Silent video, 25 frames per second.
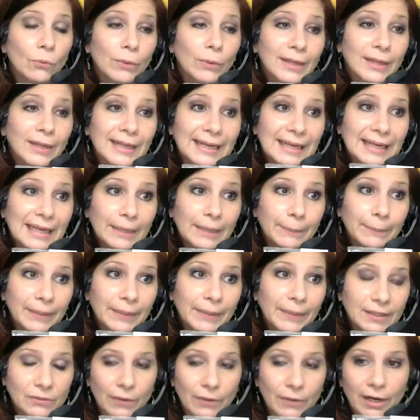really key
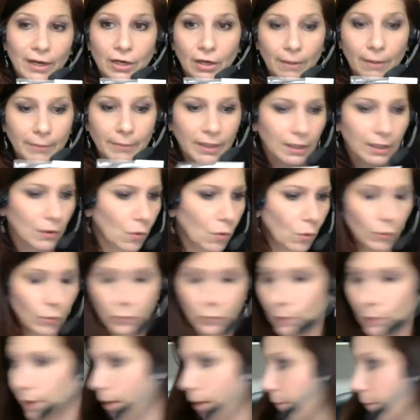piece right here. I'm going to
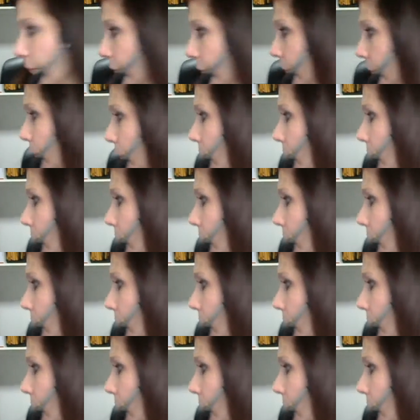hold one up for you